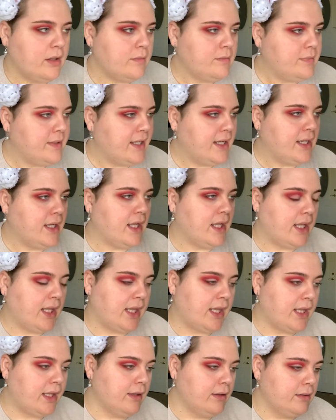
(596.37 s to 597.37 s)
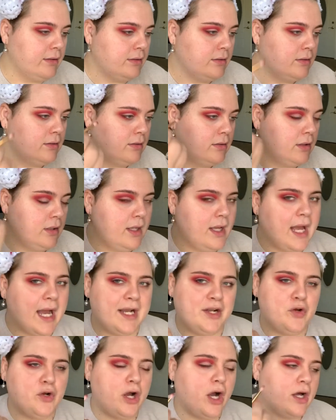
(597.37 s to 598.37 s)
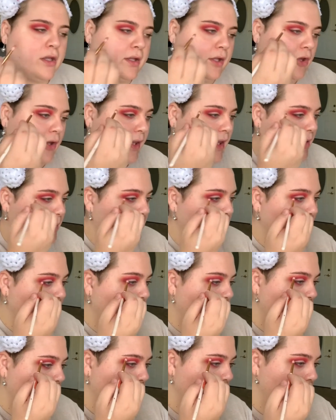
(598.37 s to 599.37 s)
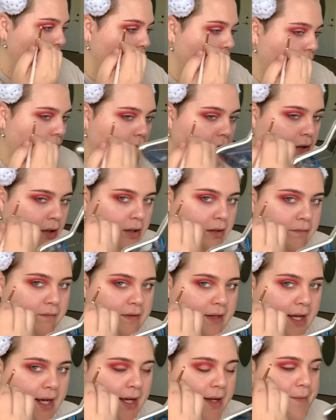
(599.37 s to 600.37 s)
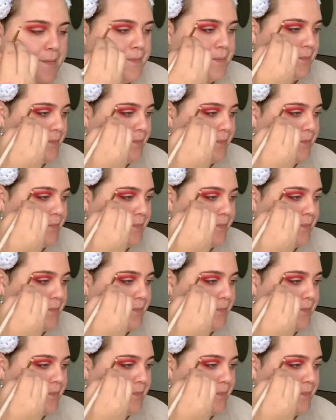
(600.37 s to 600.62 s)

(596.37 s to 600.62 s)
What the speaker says: because I know college is the place where you learn all of that,